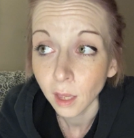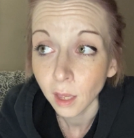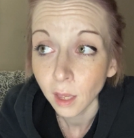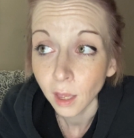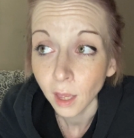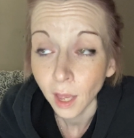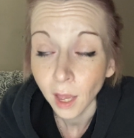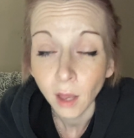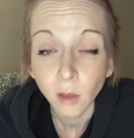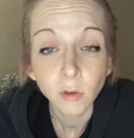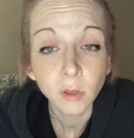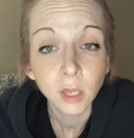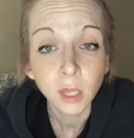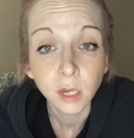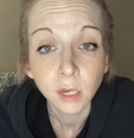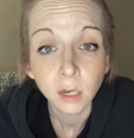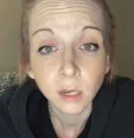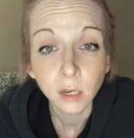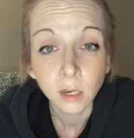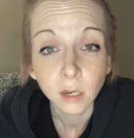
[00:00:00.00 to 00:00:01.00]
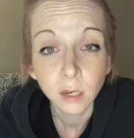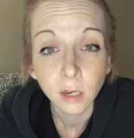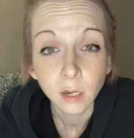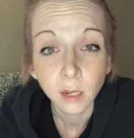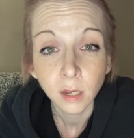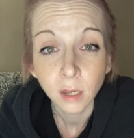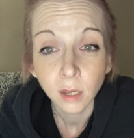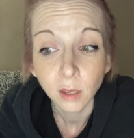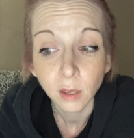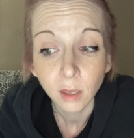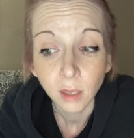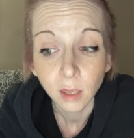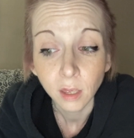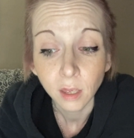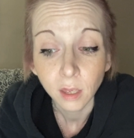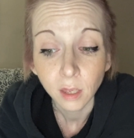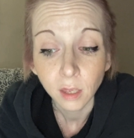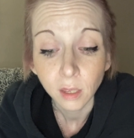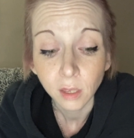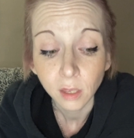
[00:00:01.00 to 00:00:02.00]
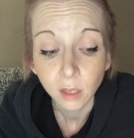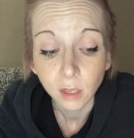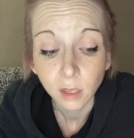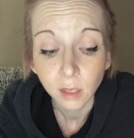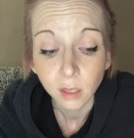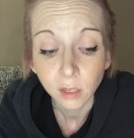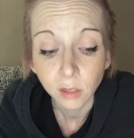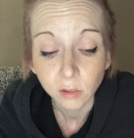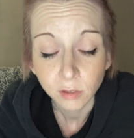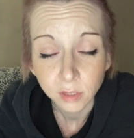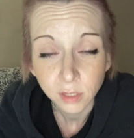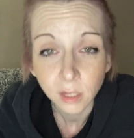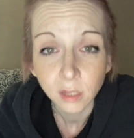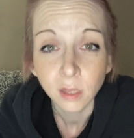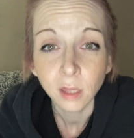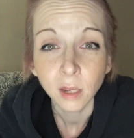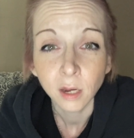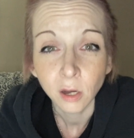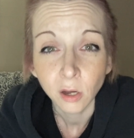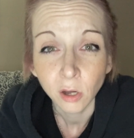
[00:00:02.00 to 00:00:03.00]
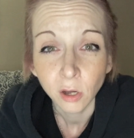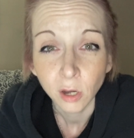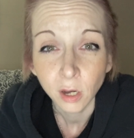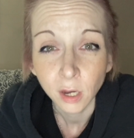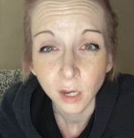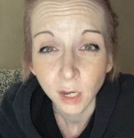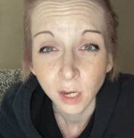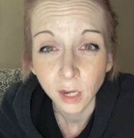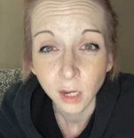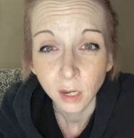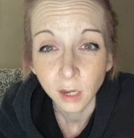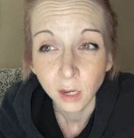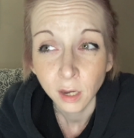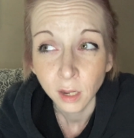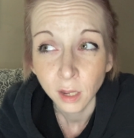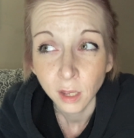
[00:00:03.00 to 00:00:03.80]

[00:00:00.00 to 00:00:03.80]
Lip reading: how can you sit there and